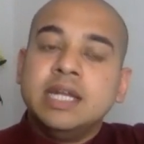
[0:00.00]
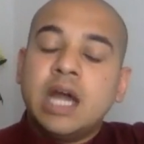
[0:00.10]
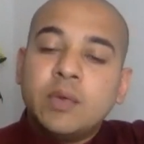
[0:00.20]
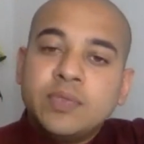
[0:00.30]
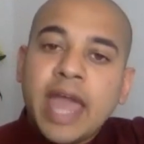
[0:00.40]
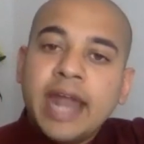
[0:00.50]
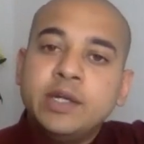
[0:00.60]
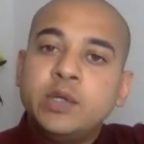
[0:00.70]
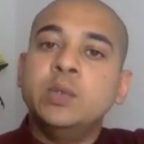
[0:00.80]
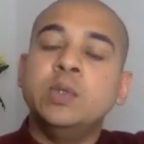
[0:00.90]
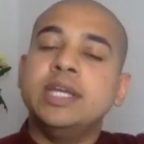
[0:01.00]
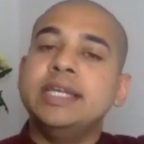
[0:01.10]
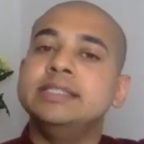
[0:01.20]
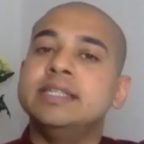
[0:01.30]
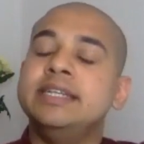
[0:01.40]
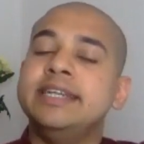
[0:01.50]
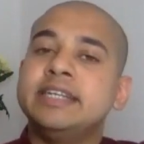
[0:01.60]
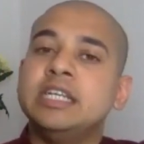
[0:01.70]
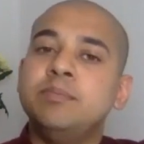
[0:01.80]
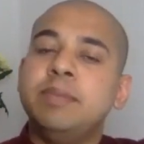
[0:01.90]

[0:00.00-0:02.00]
Now, that too is a little